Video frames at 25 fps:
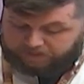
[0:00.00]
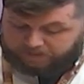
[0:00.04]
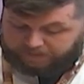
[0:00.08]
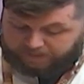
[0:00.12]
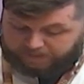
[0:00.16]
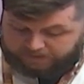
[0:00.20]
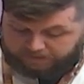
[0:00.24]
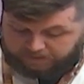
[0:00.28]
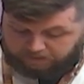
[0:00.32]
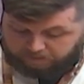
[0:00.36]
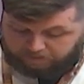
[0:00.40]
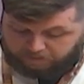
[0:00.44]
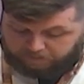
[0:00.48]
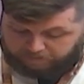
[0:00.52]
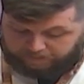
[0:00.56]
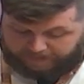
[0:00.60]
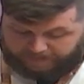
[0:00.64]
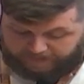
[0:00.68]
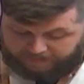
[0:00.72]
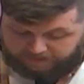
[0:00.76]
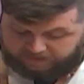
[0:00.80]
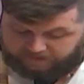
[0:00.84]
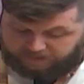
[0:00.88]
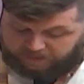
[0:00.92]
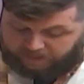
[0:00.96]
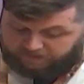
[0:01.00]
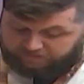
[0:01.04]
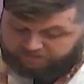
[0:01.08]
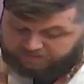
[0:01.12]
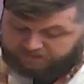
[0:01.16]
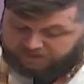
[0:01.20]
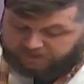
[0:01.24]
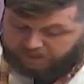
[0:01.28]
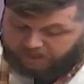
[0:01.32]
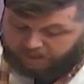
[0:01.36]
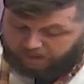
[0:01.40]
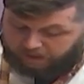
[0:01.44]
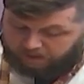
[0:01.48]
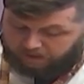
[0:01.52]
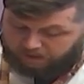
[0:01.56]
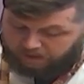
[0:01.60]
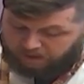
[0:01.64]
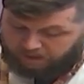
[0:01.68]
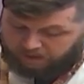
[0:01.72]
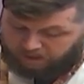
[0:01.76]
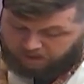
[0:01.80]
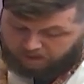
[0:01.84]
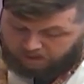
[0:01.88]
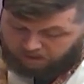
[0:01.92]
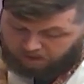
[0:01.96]
prep to get them to pass the
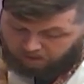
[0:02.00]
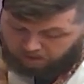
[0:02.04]
FSA,